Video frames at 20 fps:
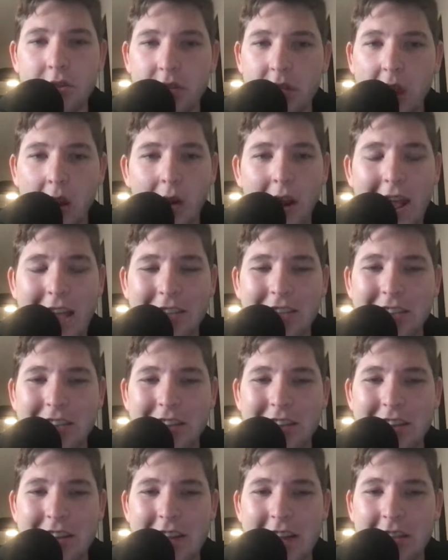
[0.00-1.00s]
There has
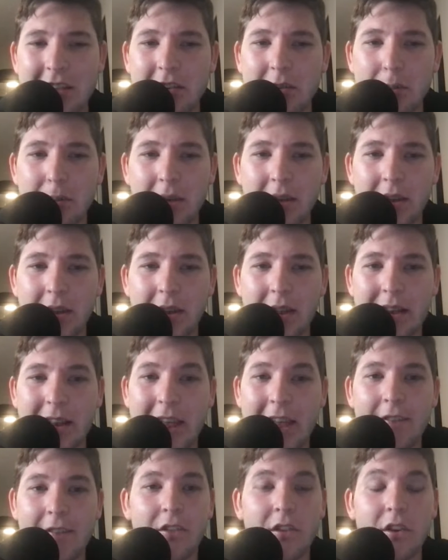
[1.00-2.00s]
yet to be an
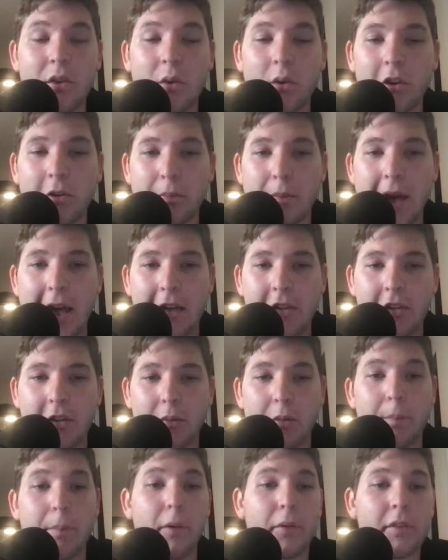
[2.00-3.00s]
AFC North
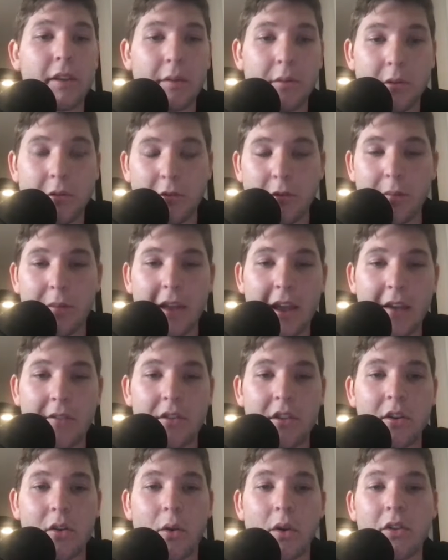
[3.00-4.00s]
matchup where both teams are from the
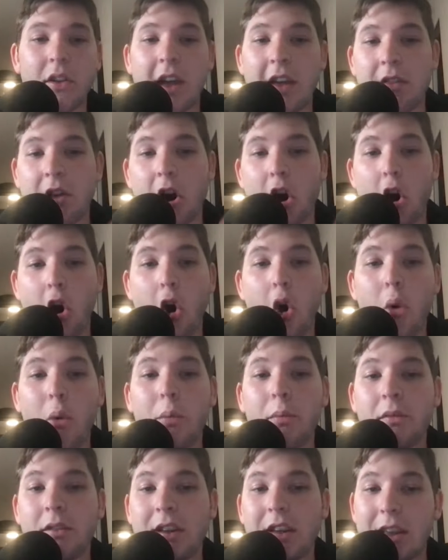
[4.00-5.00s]
AFC North and the
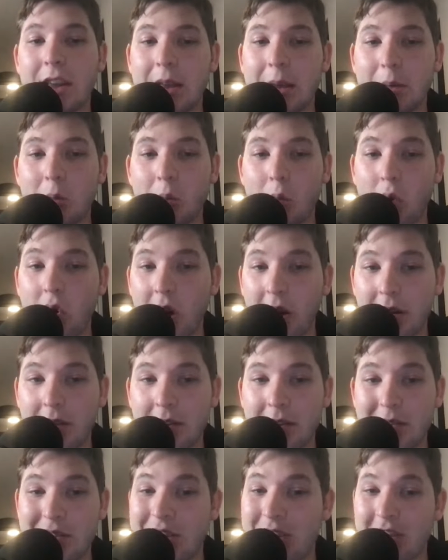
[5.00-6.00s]
home team
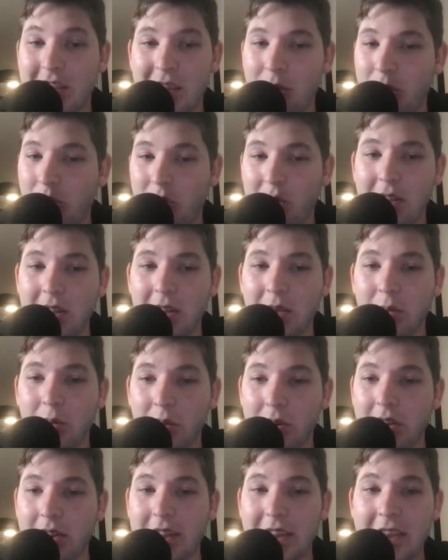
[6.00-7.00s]
won. It just kept really,
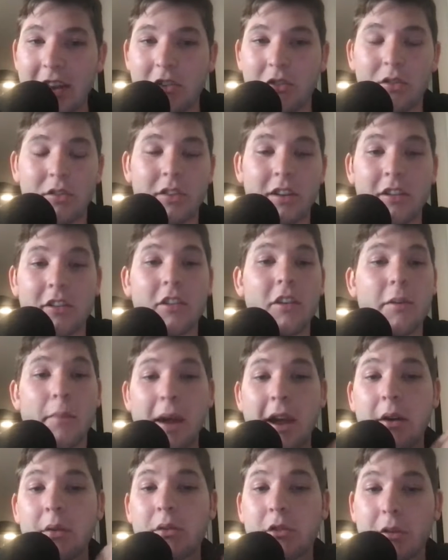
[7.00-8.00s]
really interesting. So the
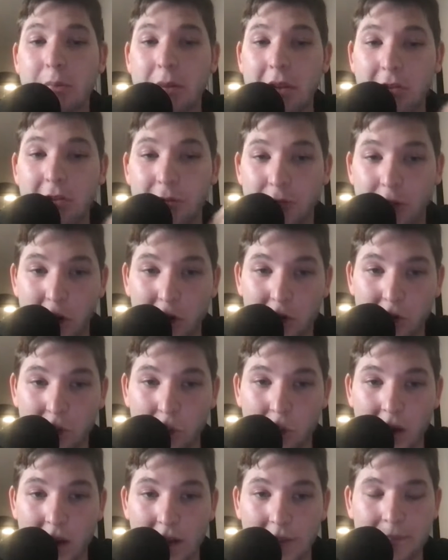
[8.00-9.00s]
Bengals could be the first
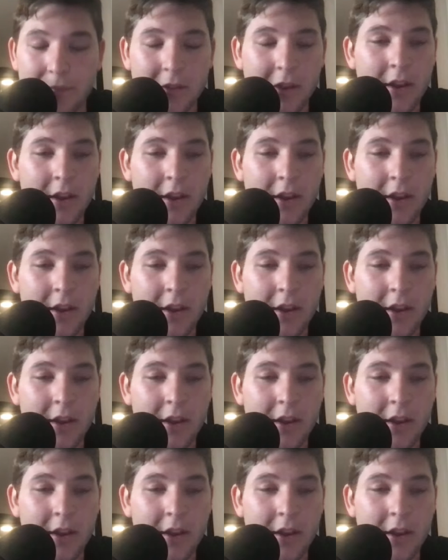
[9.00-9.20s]
one.